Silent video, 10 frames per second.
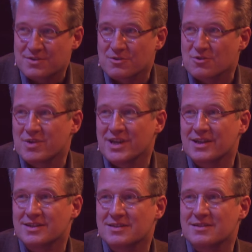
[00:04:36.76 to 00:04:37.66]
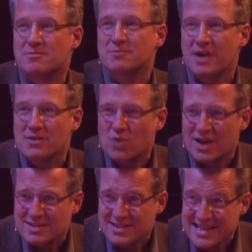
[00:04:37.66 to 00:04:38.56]
this European identity, but, but
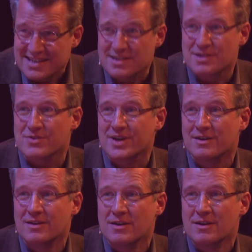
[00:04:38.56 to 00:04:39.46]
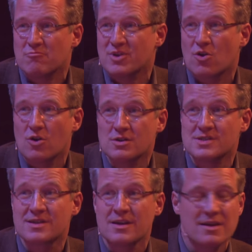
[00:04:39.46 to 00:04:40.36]
why it's necessary.
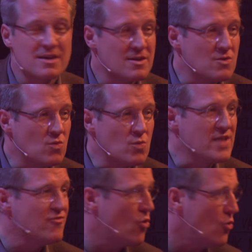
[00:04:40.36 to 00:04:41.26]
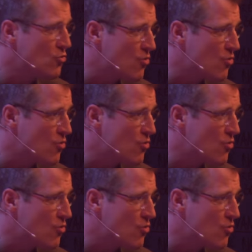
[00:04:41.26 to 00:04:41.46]
Because we've all